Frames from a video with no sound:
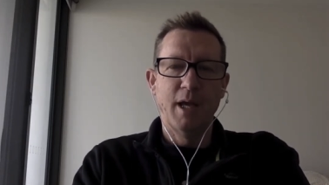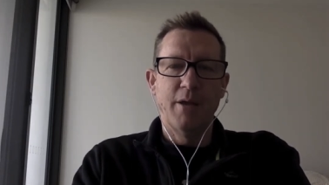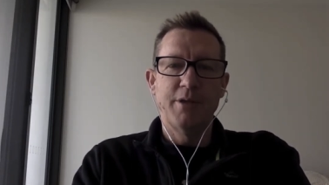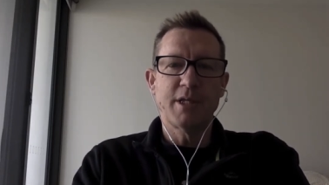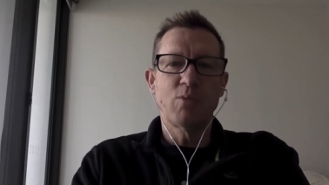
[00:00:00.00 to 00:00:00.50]

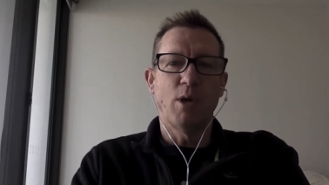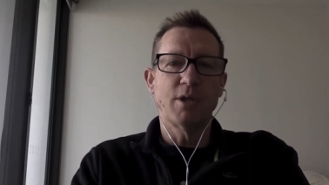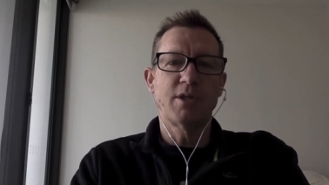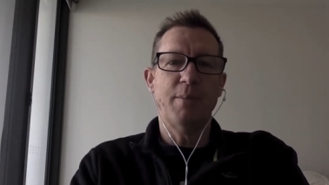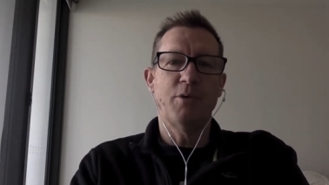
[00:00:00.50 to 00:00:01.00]
This is what
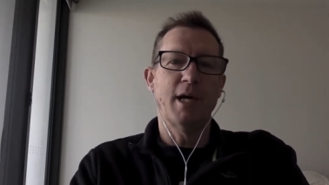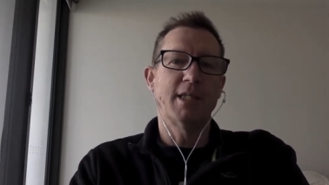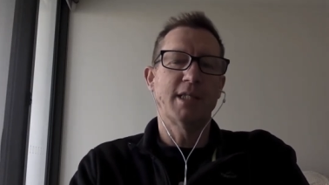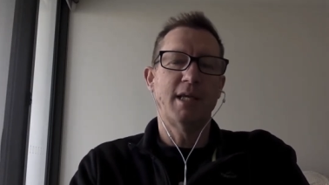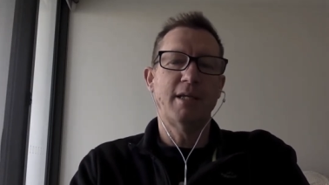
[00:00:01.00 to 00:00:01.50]

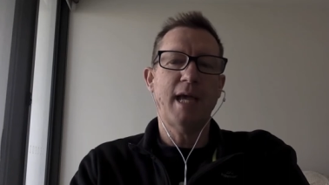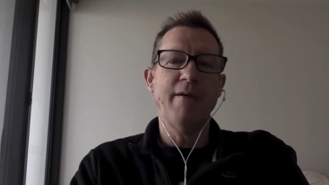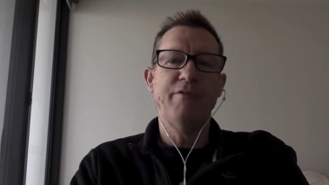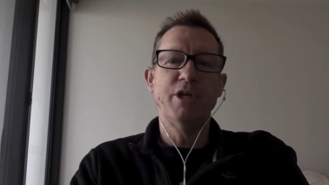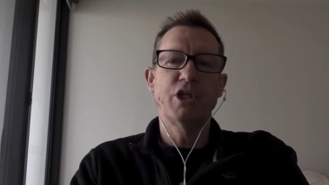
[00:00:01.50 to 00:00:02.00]
separates
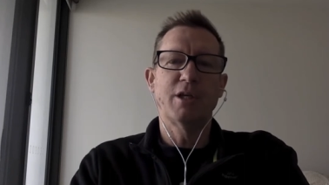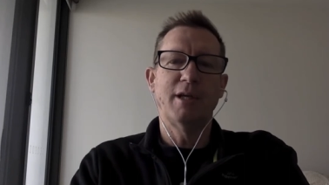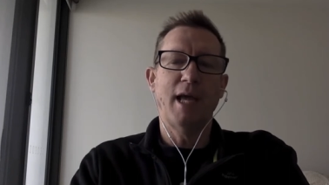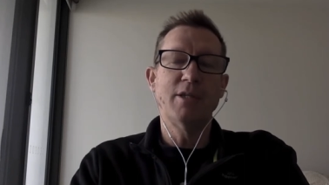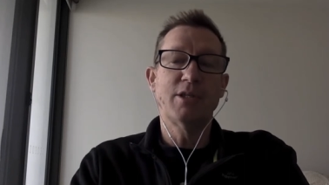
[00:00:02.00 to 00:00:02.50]
average
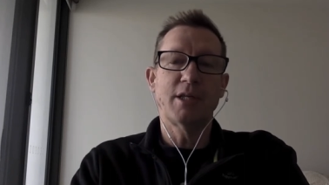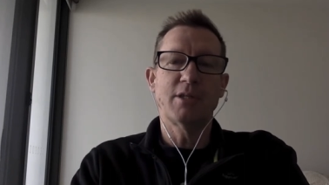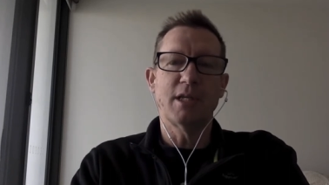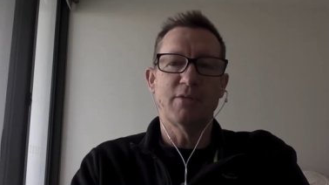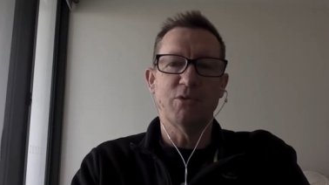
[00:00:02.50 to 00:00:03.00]
and
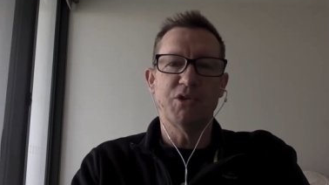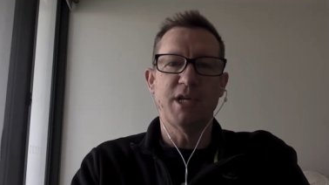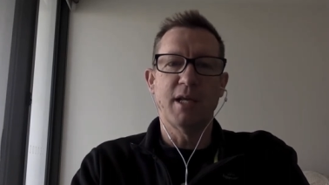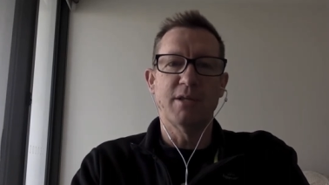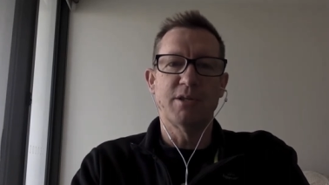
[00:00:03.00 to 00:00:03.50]
successful
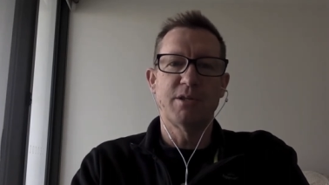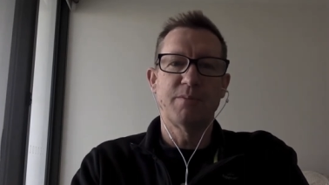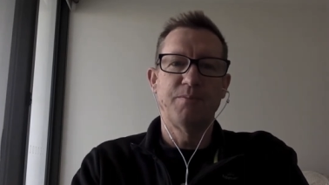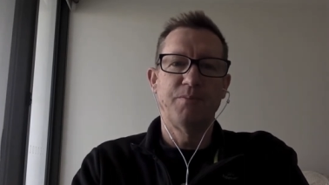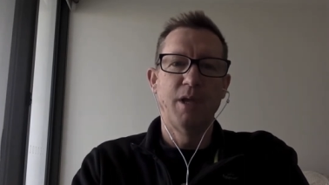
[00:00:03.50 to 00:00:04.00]
sellers.
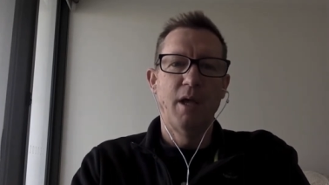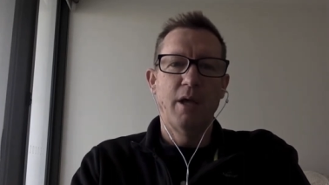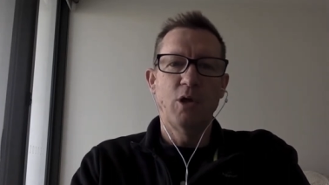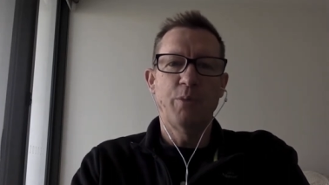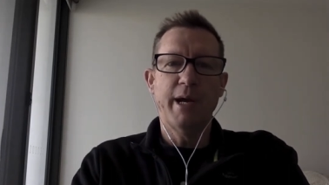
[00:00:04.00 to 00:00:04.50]

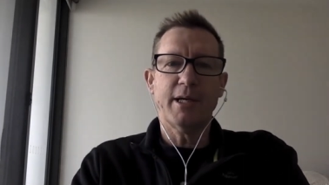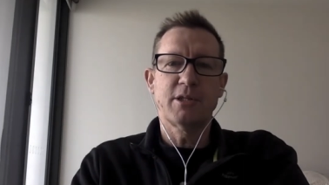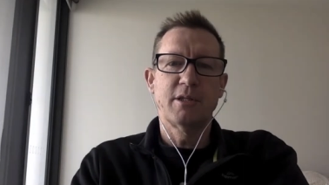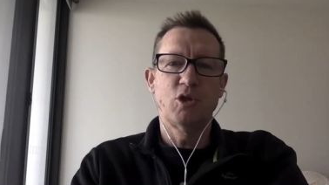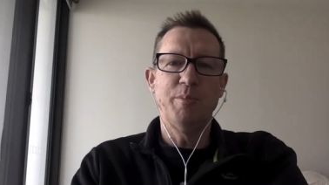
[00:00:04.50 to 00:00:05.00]
Your products
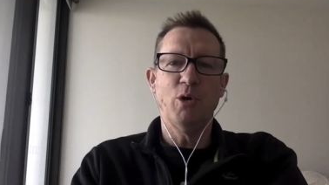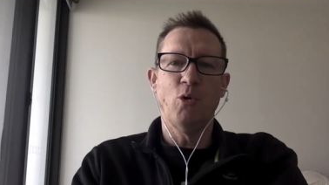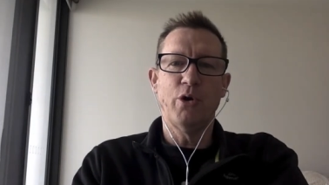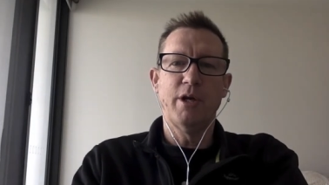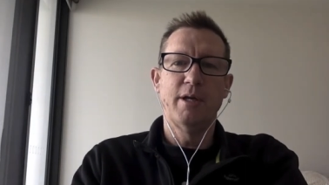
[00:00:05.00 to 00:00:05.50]
should be
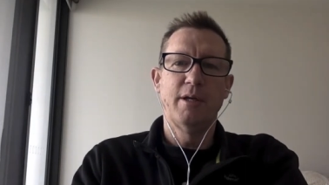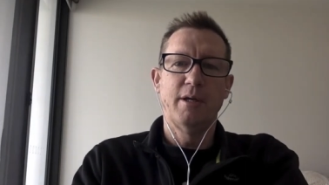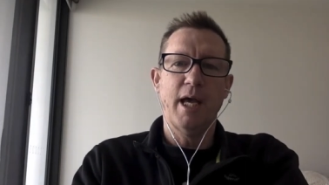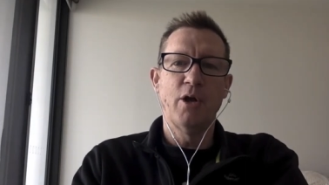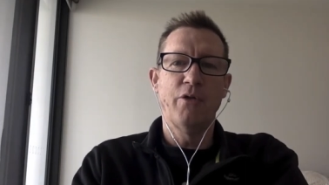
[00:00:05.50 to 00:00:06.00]
ordered
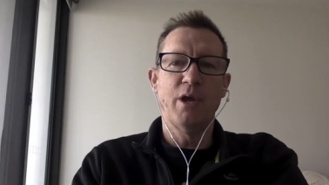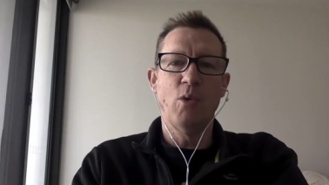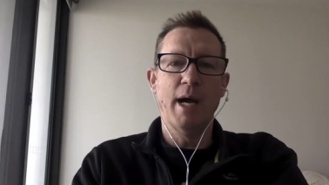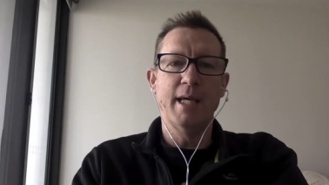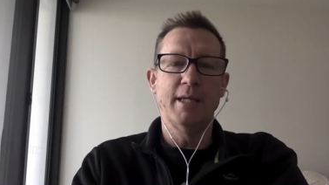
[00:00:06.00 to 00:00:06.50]
and on their
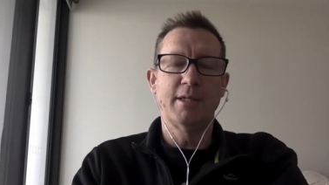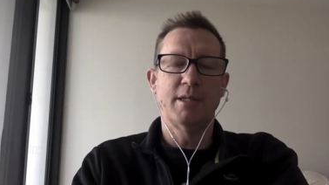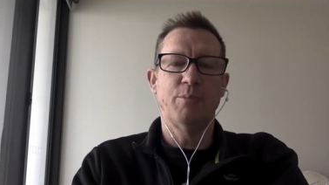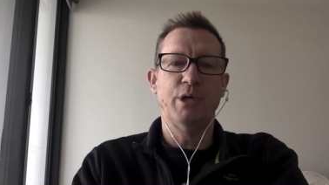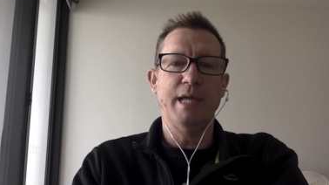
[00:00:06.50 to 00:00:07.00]
way into the
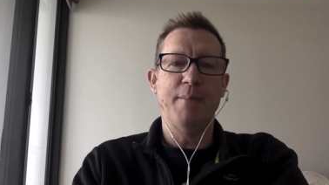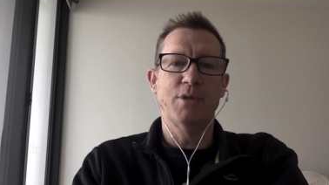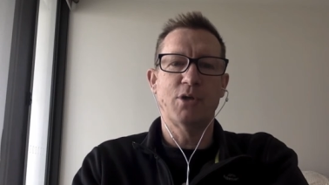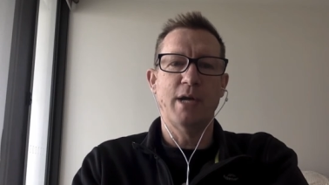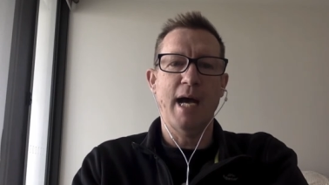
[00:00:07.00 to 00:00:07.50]

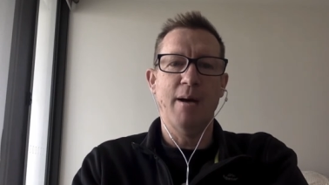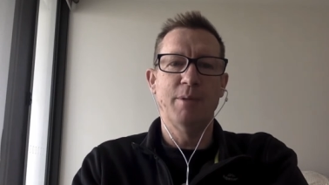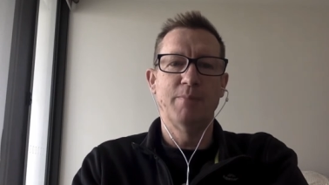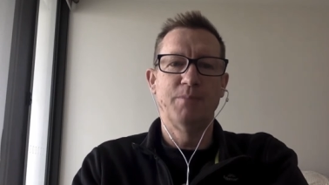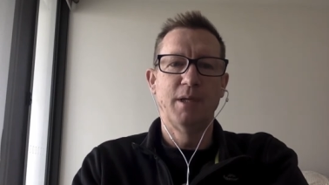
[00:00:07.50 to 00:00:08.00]
pre-Amazon hub.
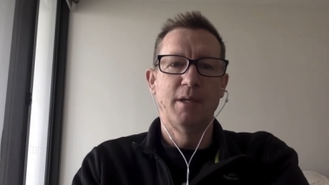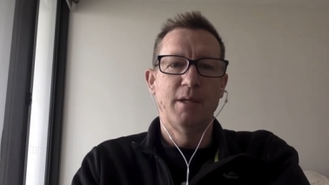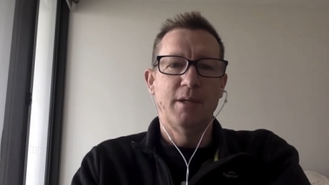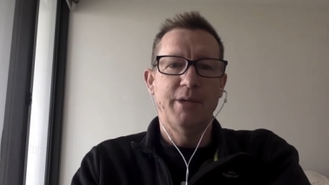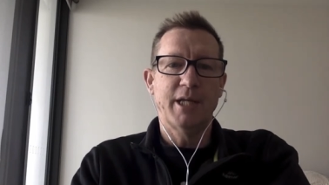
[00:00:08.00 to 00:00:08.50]

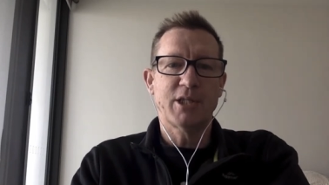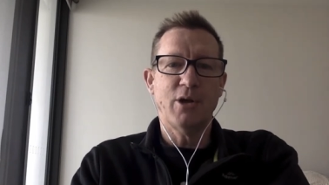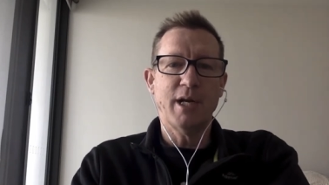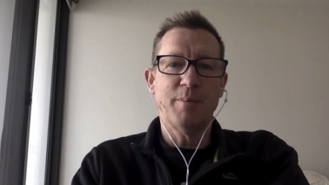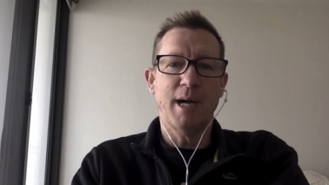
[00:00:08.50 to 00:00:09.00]
The
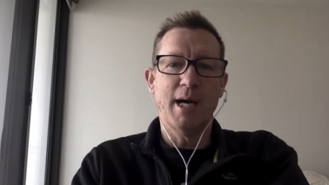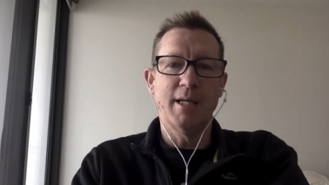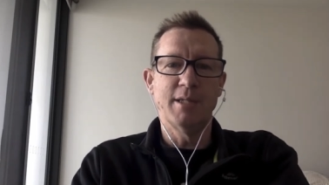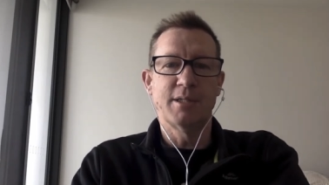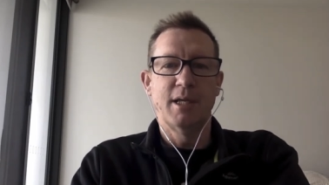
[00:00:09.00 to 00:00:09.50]
exciting part
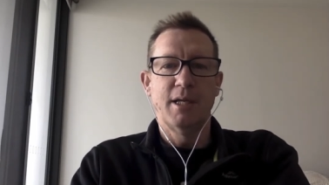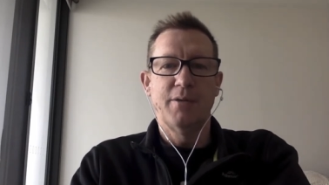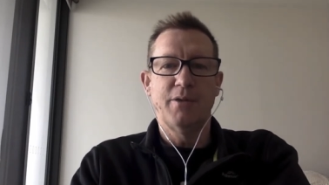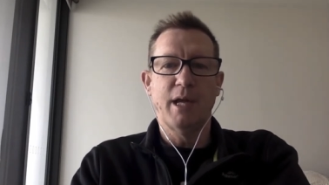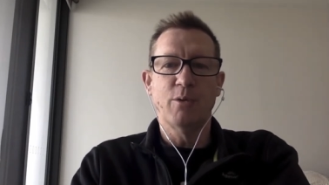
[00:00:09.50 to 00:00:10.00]
is
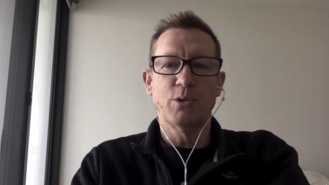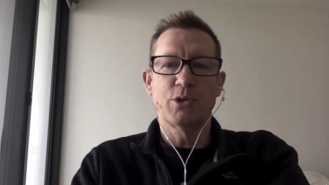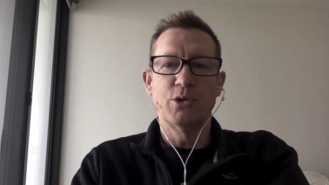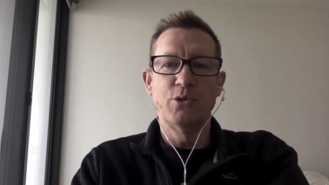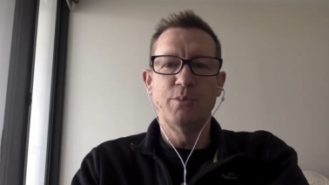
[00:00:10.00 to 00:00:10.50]
that they will
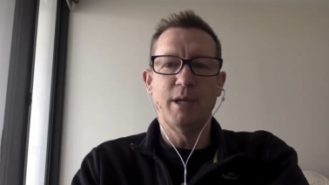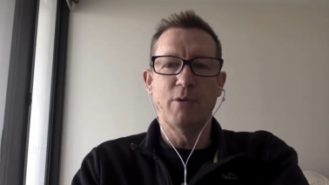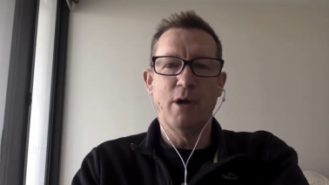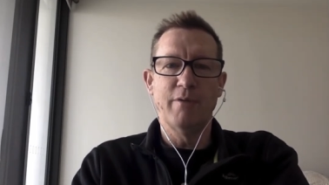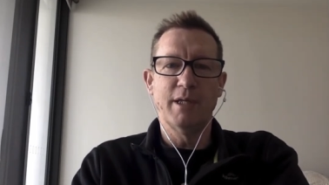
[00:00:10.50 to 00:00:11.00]
soon be
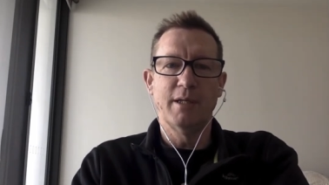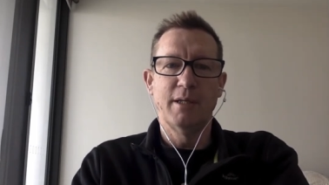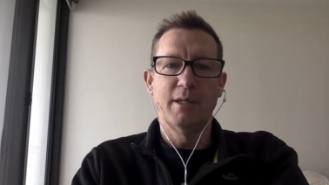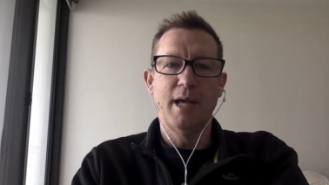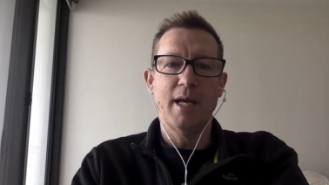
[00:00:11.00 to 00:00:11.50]
arriving
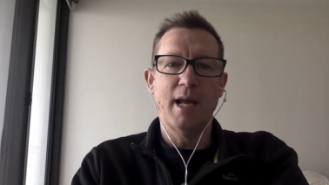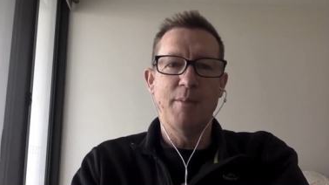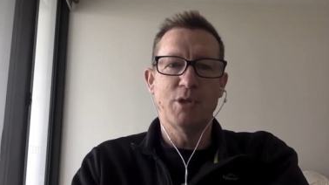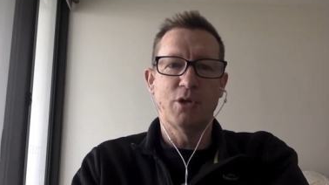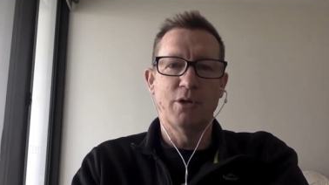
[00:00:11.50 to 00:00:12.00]
at an
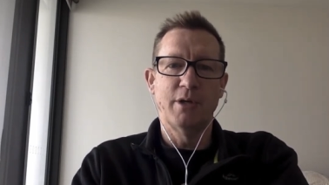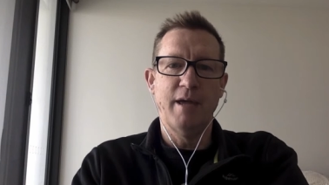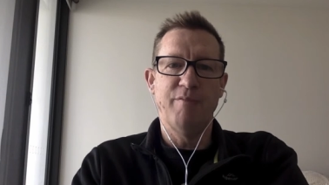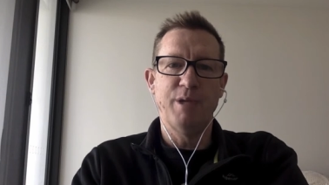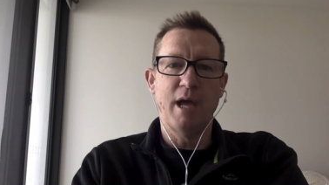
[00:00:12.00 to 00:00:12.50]
Amazon
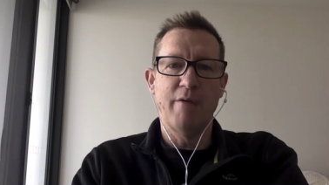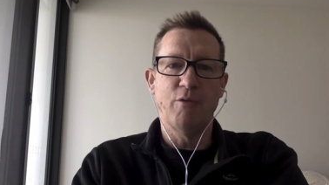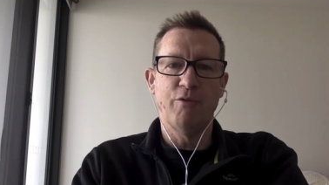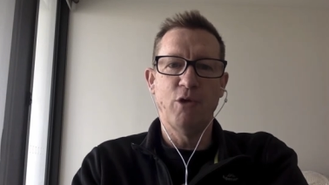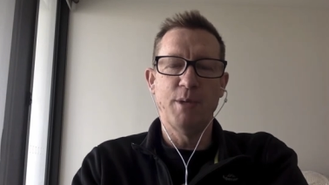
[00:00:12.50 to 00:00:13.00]
FBA
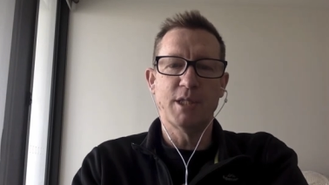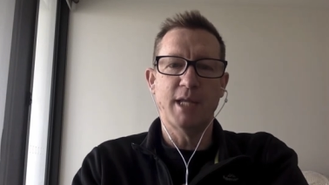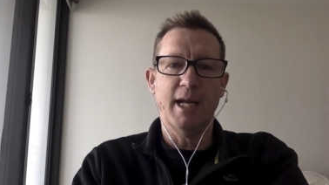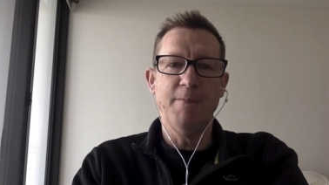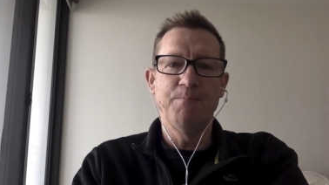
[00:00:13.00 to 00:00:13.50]
fulfillment
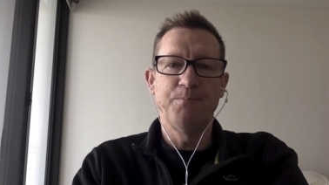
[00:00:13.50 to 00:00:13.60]
center.